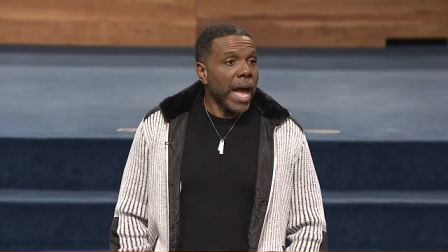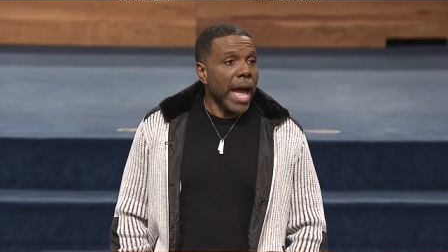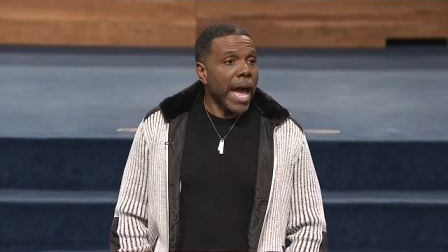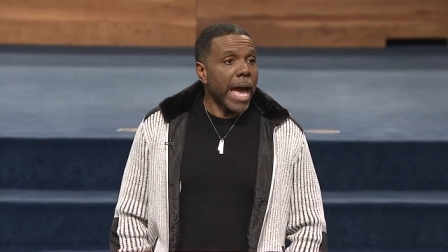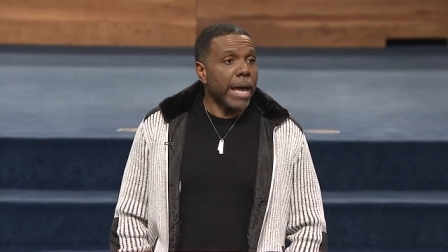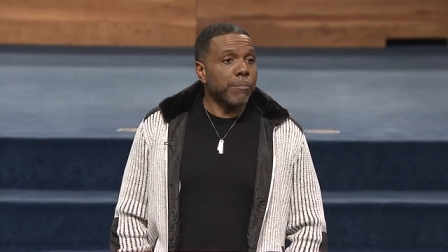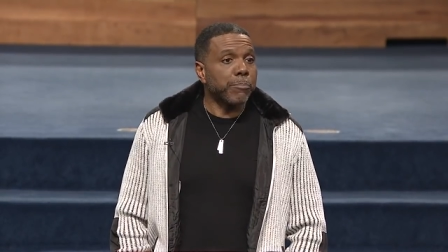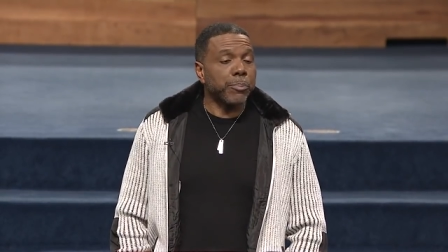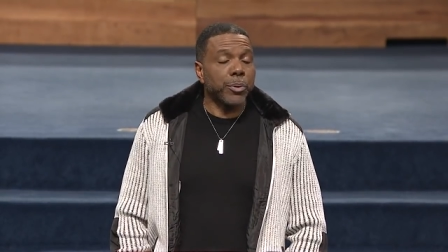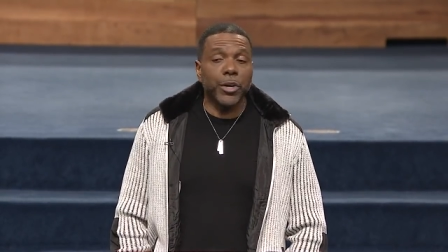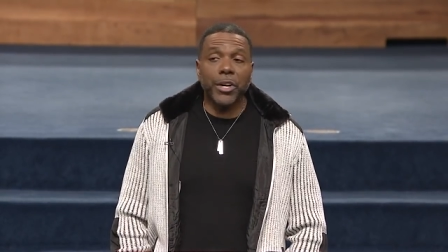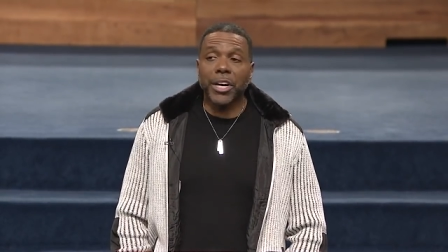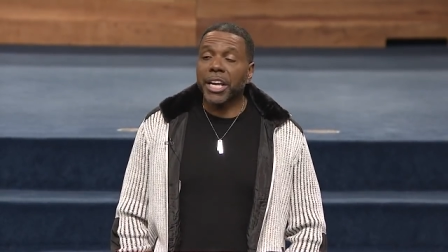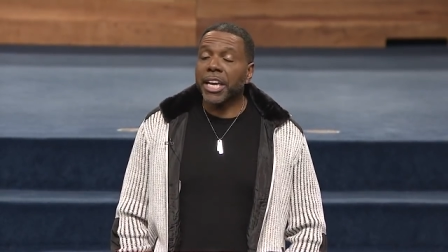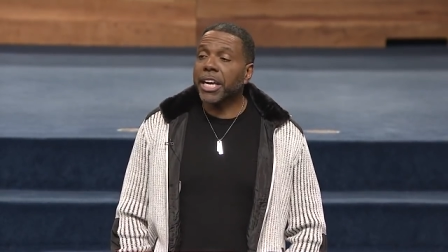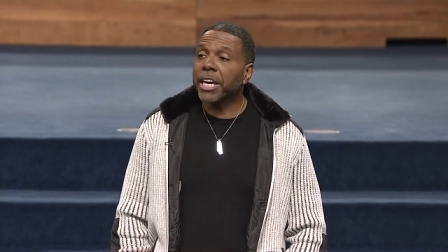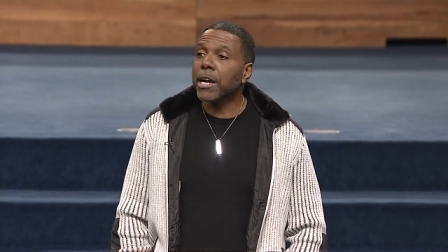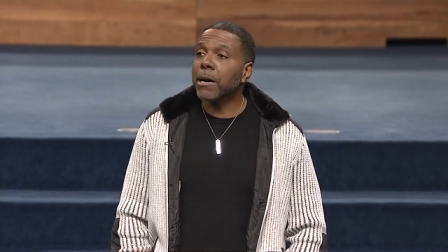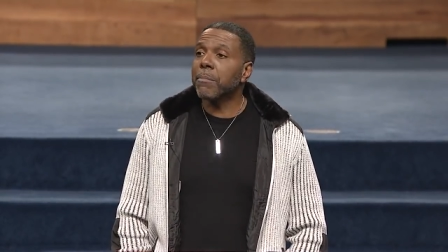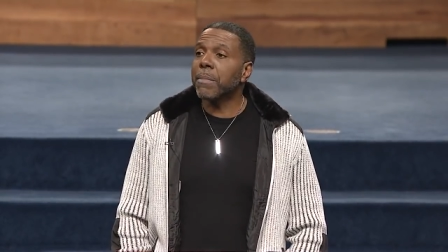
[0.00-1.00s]
and put
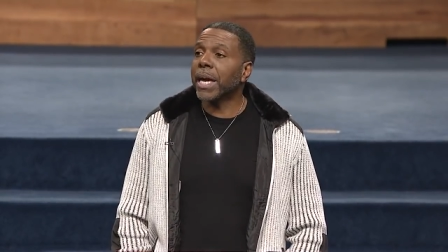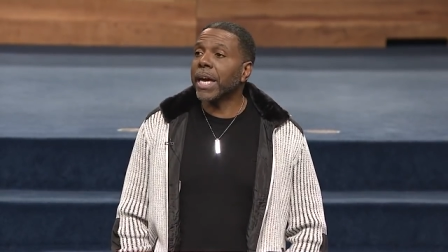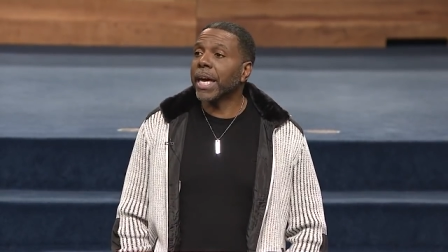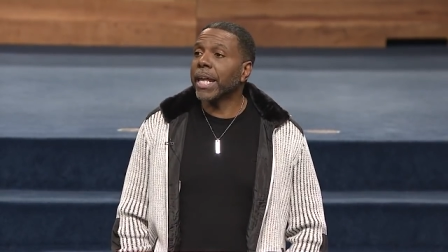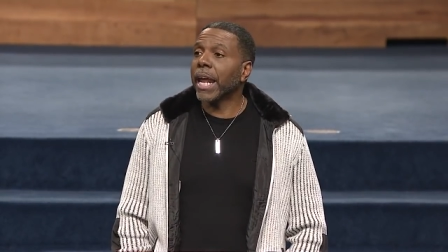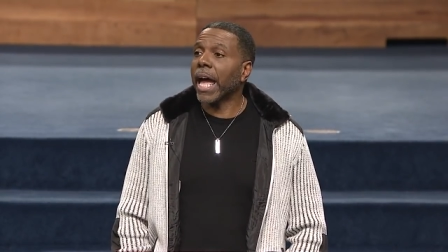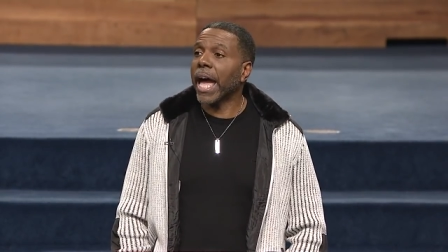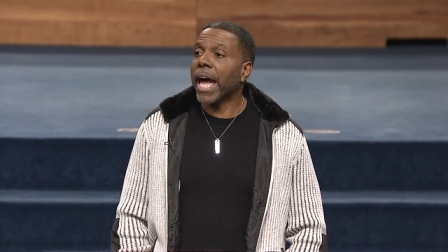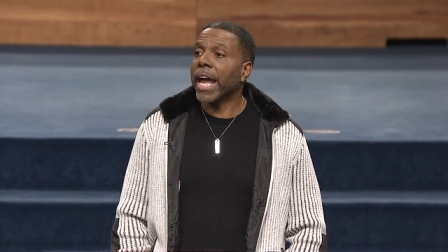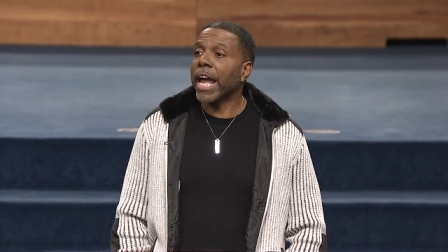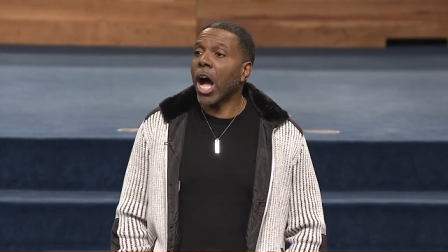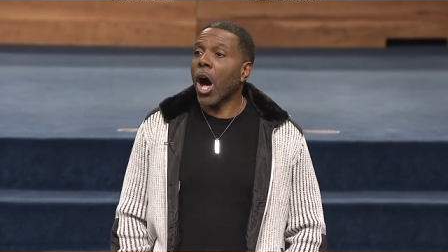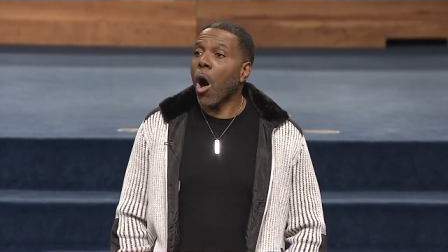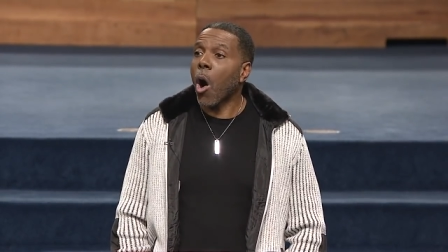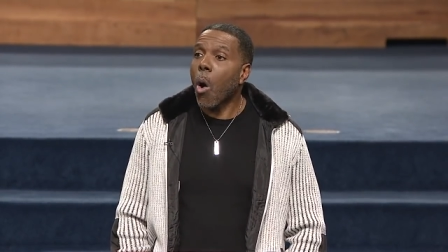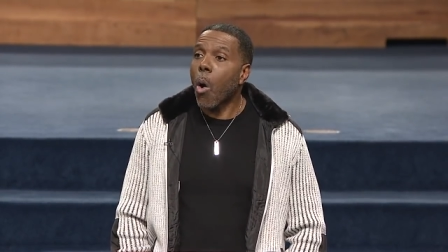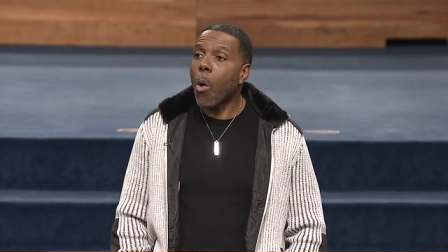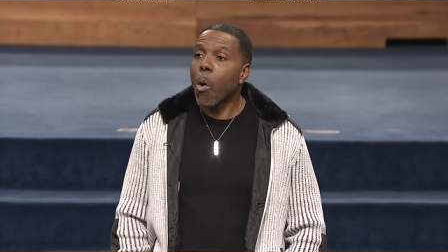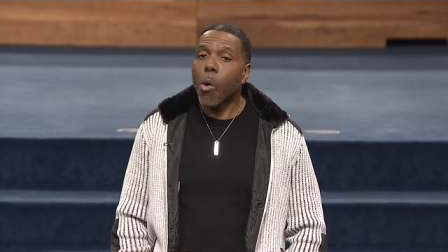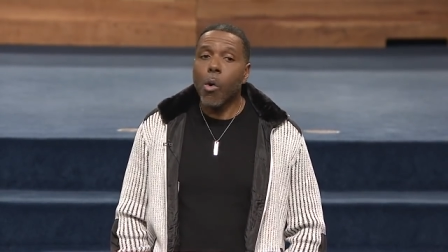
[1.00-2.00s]
him in a
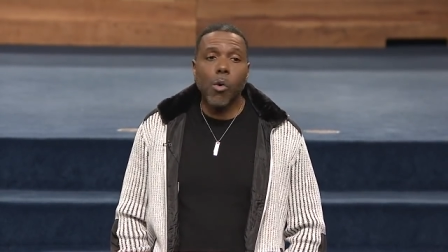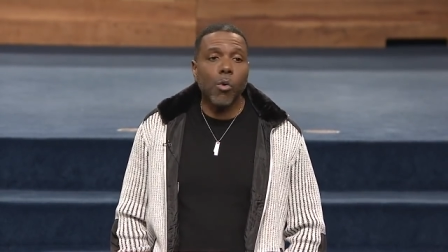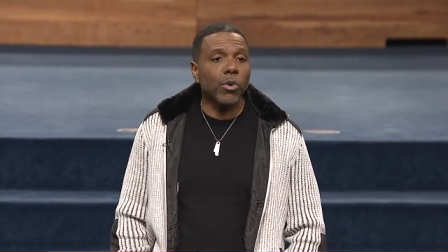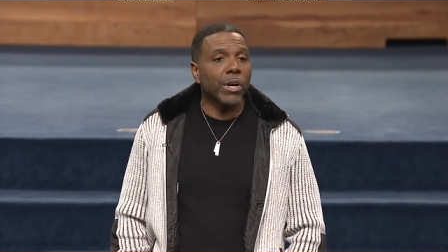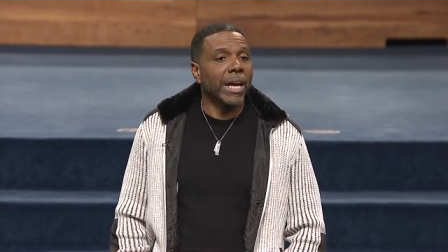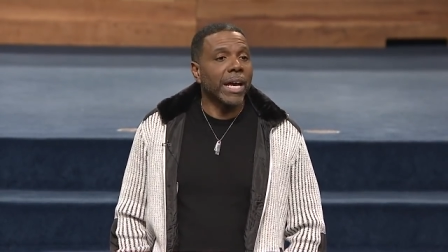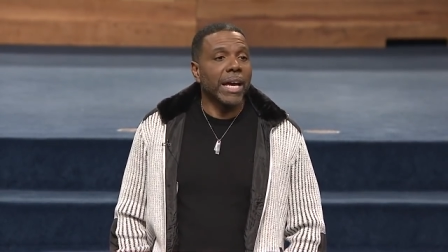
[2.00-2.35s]
hold